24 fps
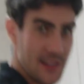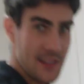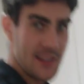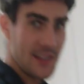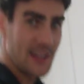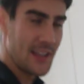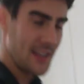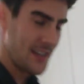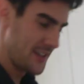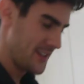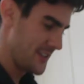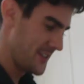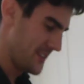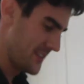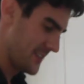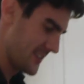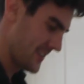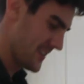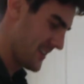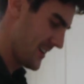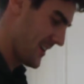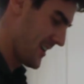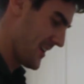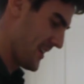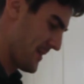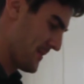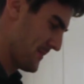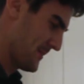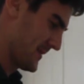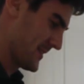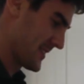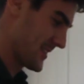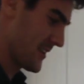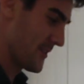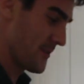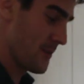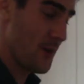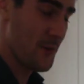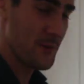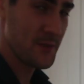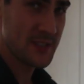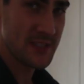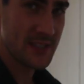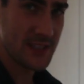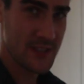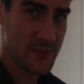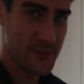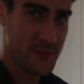Hello. So
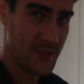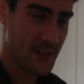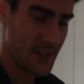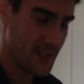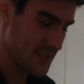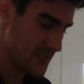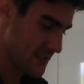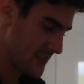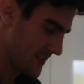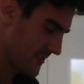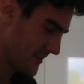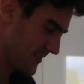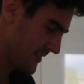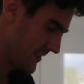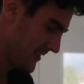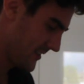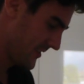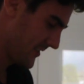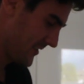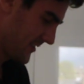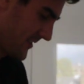obviously the first ingredient,